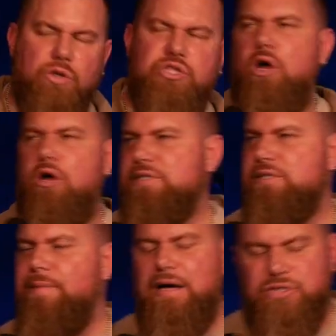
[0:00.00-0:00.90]
psalm is
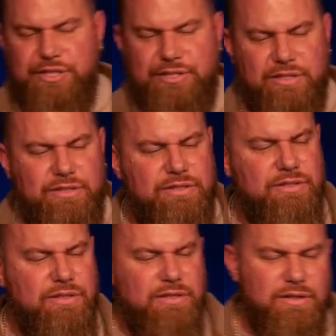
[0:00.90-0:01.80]
about Jesus.
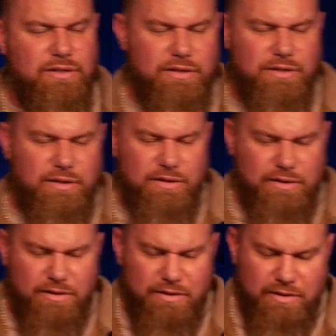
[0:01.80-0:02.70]

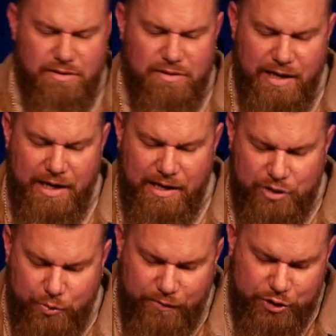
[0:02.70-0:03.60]
And in
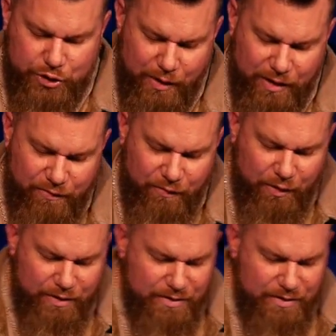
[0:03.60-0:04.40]
tw- verse 24,